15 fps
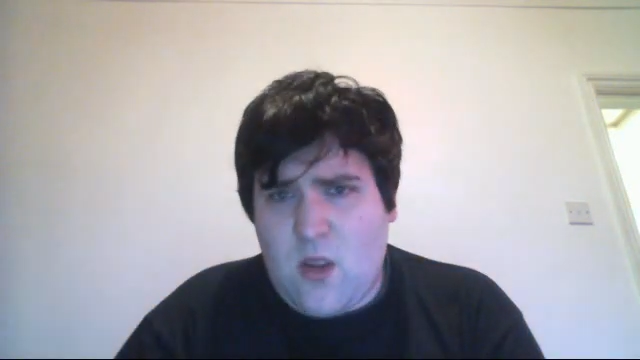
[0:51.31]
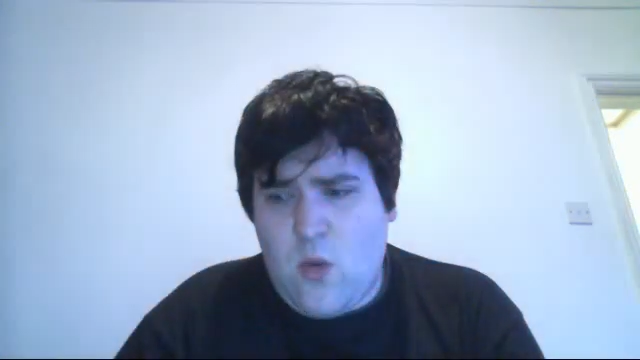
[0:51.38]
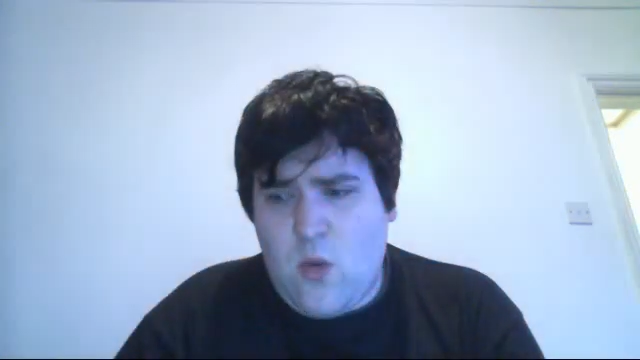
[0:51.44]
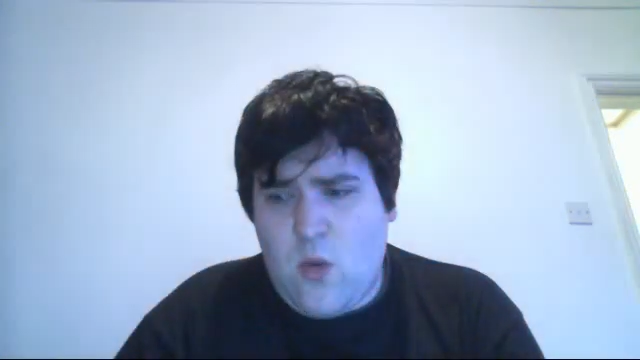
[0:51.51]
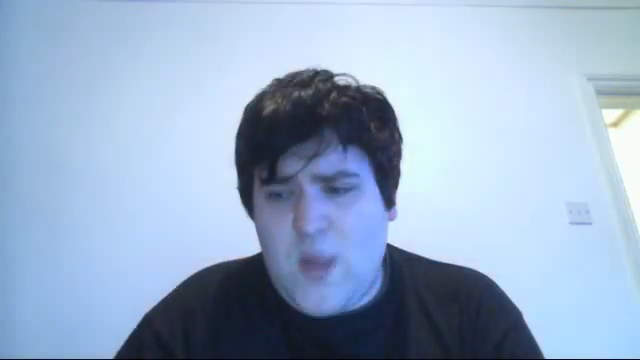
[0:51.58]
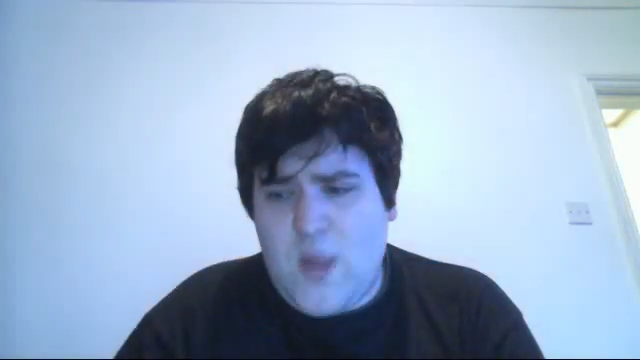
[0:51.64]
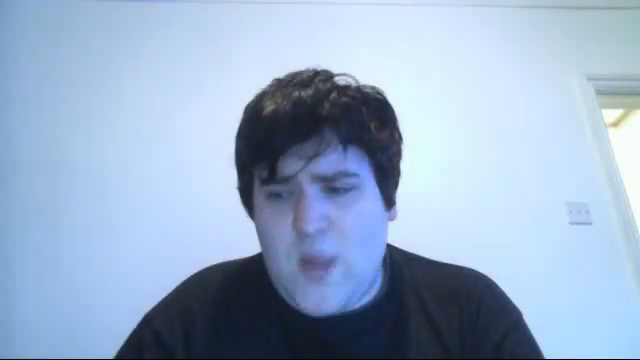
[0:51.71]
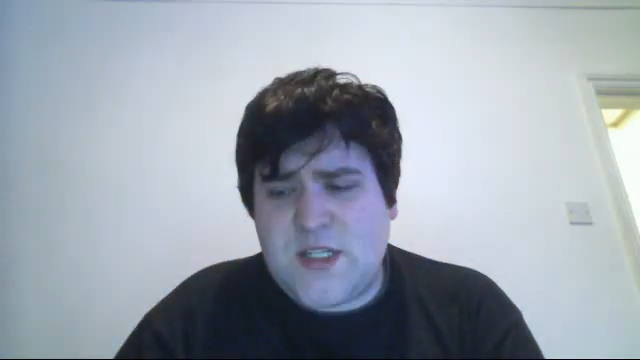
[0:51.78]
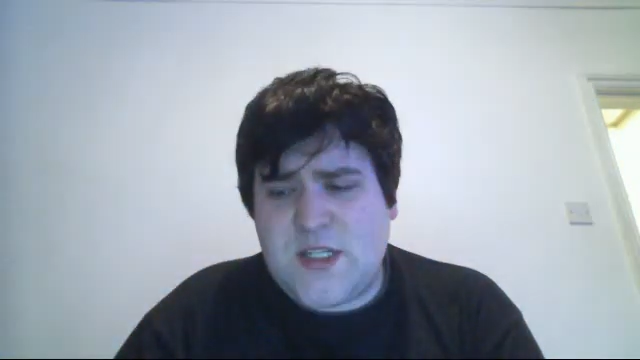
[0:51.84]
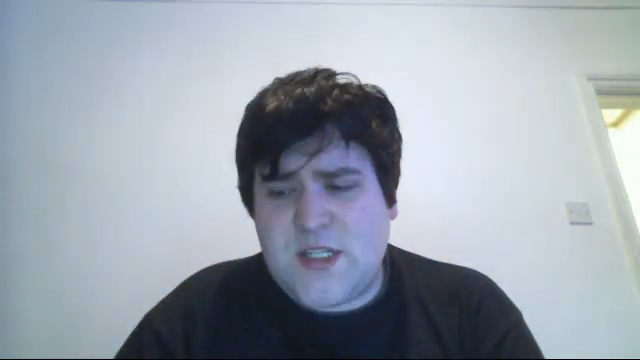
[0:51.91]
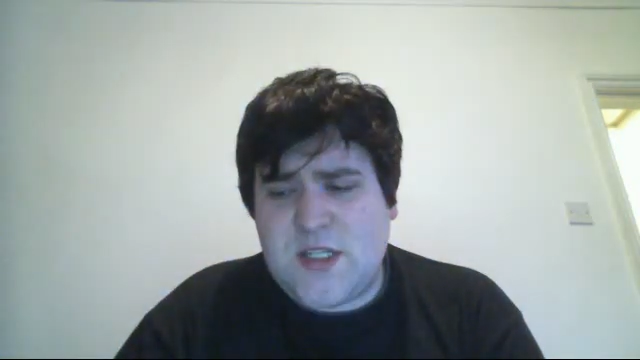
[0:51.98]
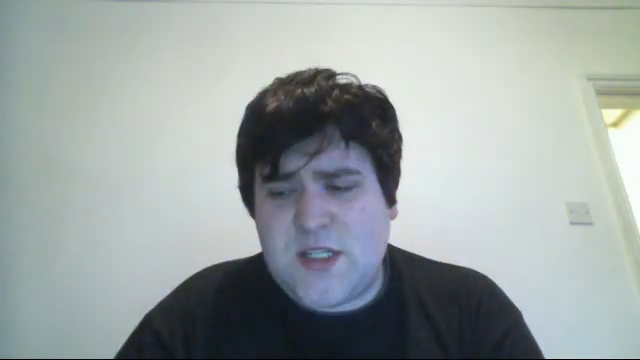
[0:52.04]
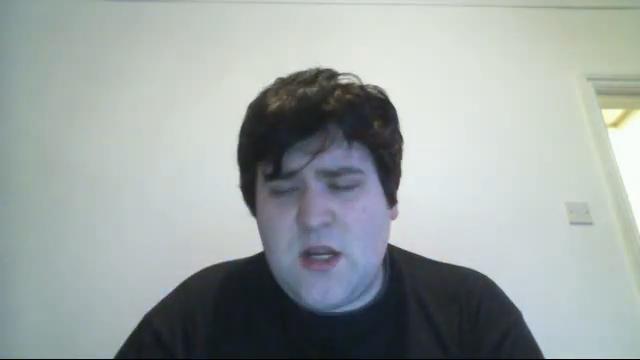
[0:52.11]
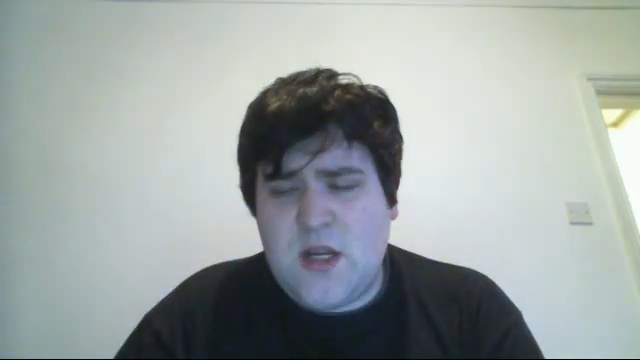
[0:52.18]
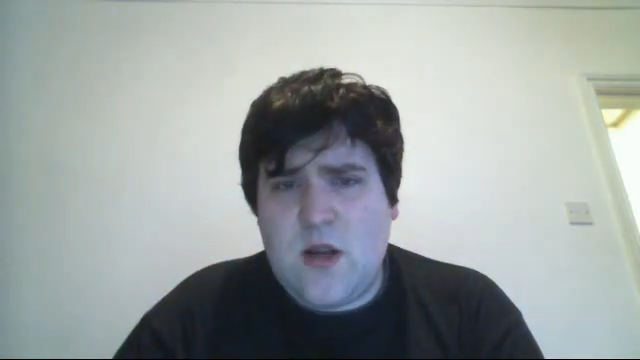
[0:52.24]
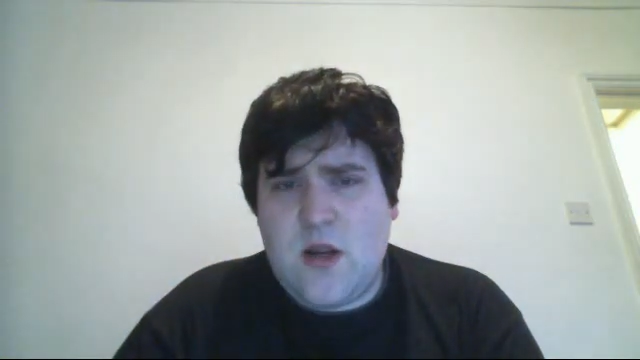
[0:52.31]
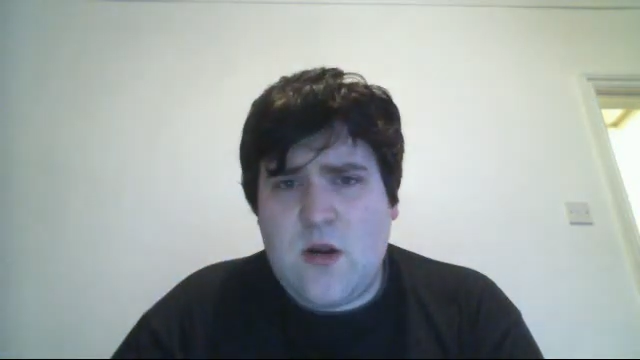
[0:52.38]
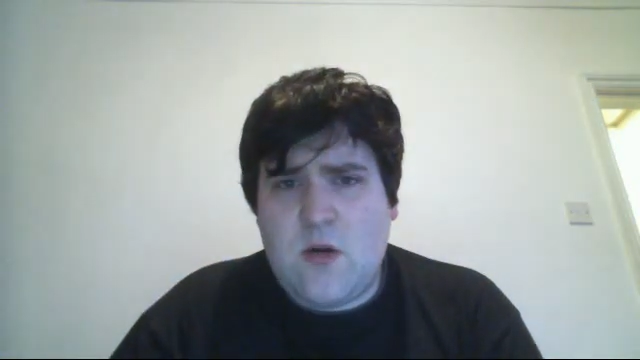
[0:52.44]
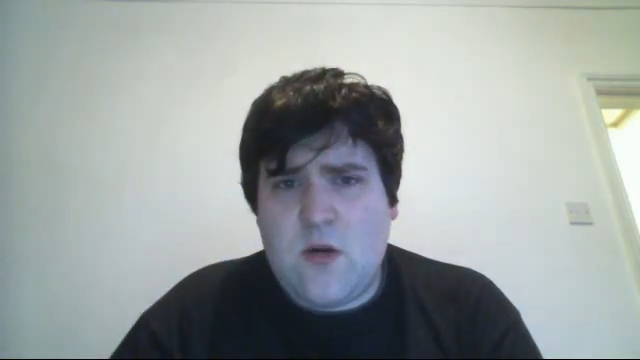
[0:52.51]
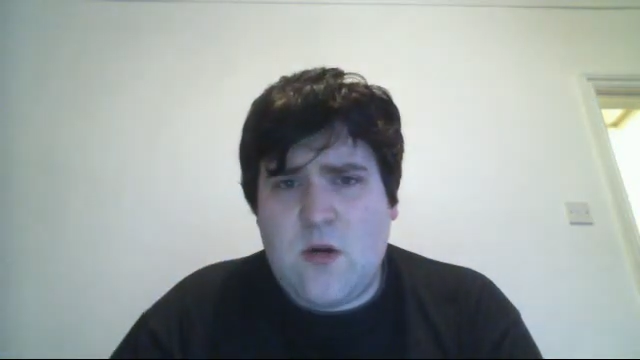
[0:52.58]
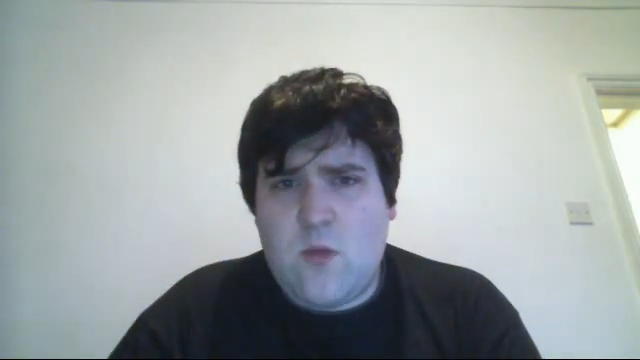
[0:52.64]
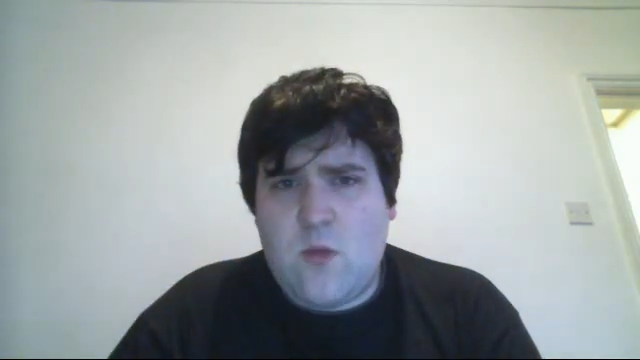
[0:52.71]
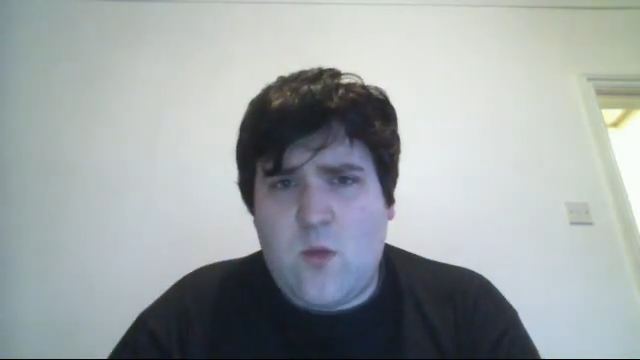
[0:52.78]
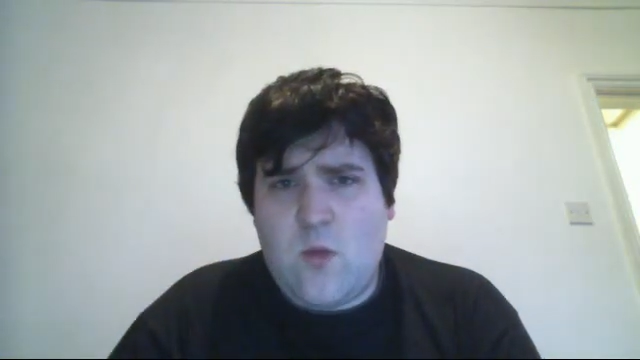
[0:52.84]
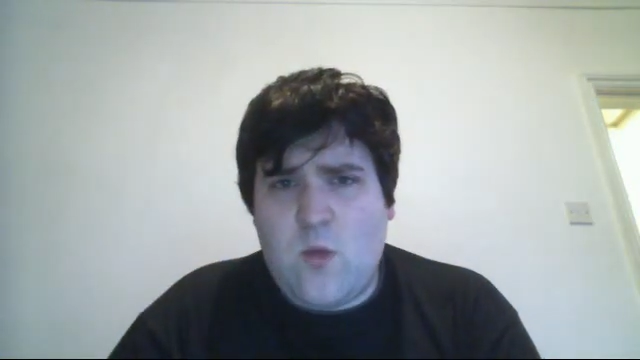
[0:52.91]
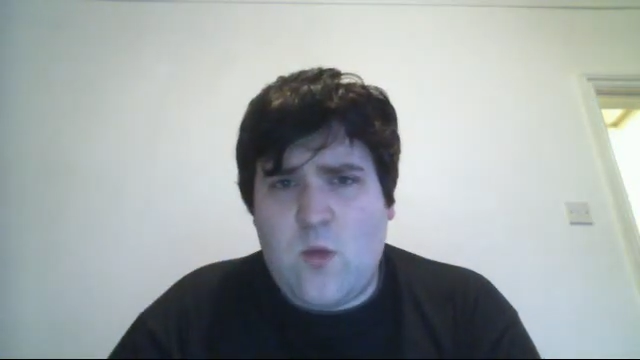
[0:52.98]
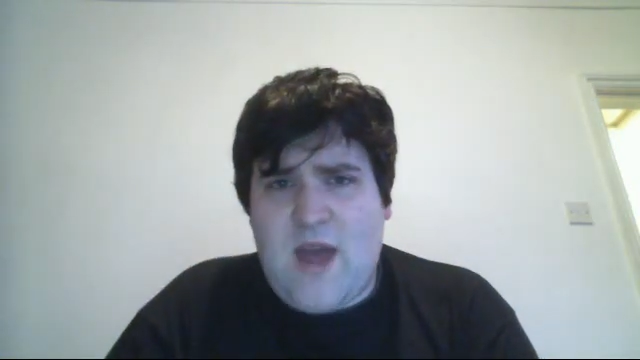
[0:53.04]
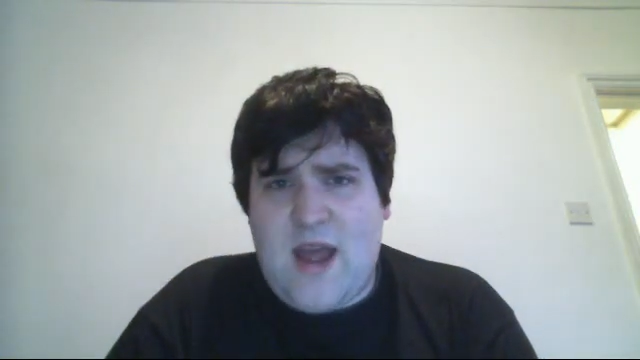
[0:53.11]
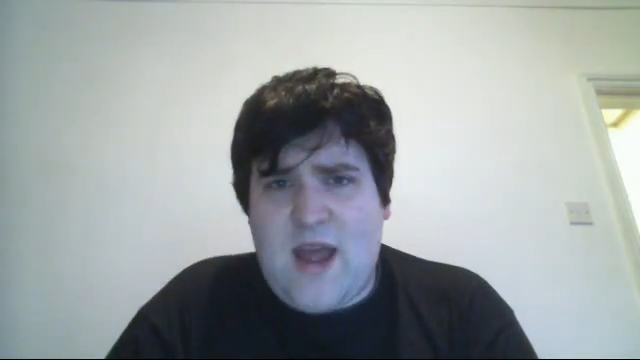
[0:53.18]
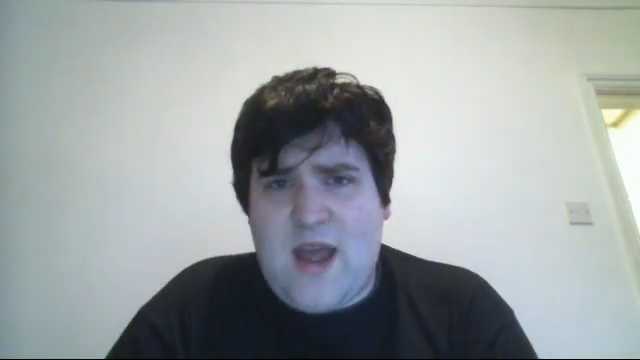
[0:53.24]
weeks we've
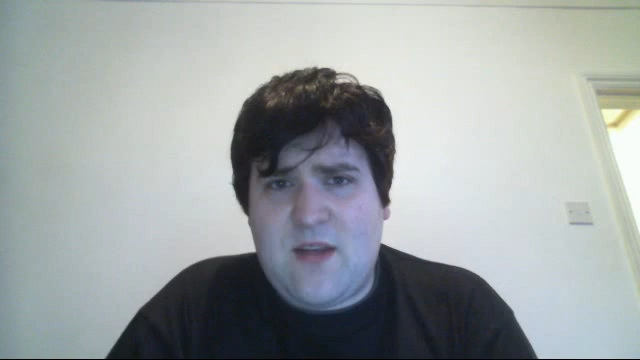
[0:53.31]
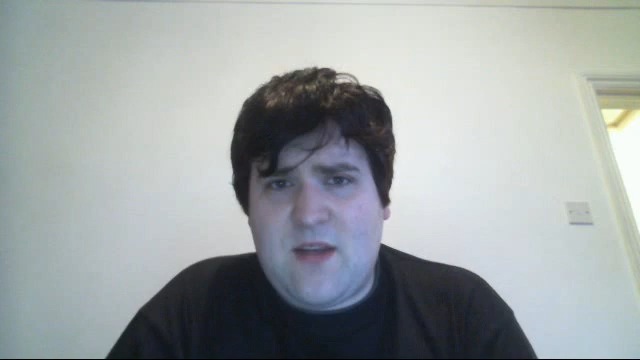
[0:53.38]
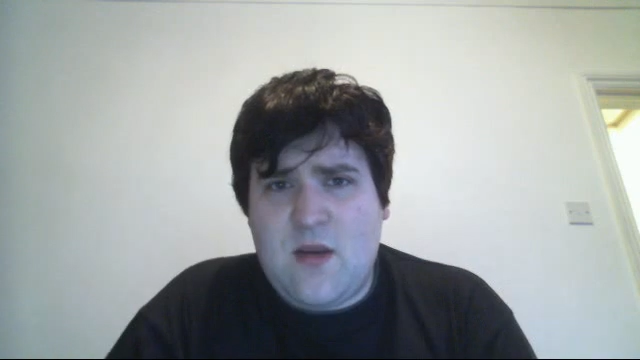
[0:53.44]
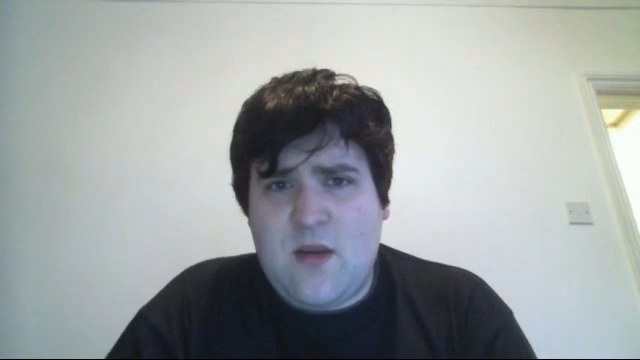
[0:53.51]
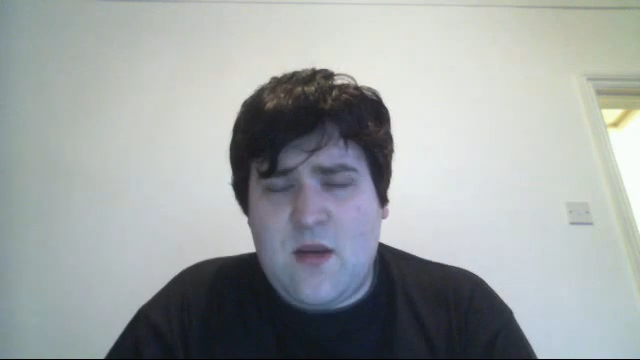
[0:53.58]
had